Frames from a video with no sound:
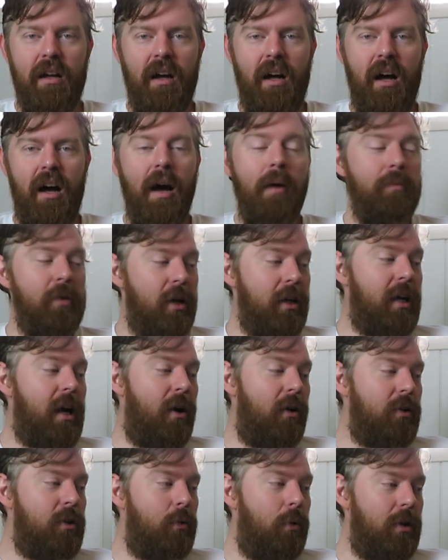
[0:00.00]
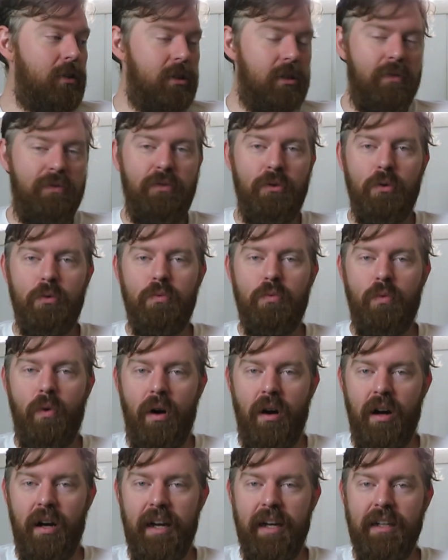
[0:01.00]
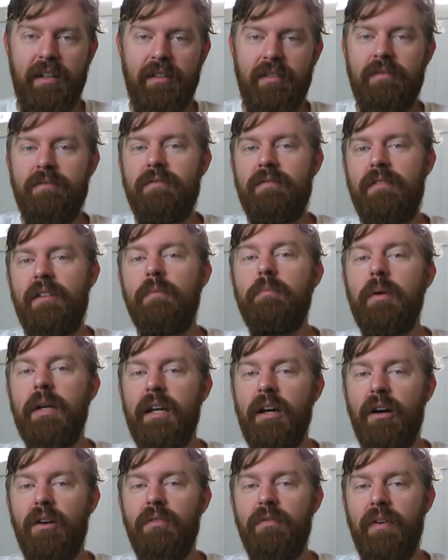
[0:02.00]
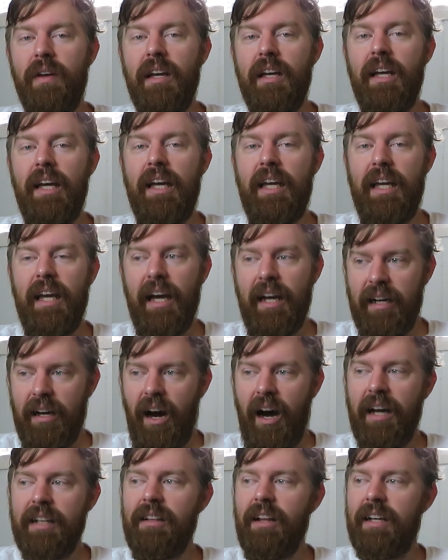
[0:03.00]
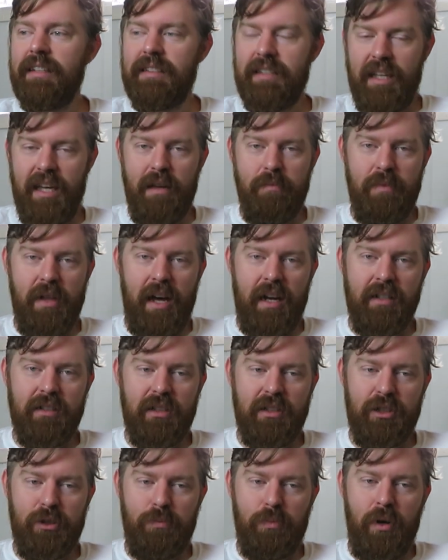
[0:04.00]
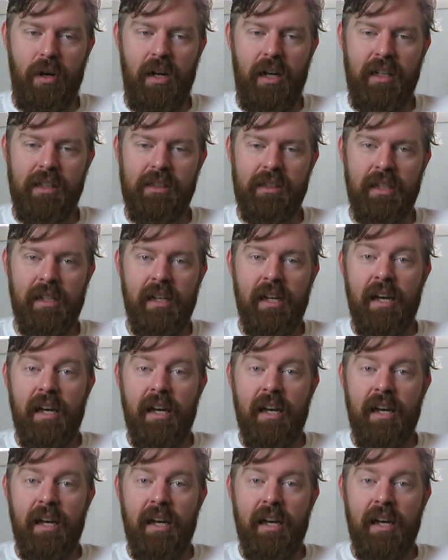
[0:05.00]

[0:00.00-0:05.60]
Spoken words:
I'm not going to watch the full ride POV yet. I'd like to keep that as a surprise.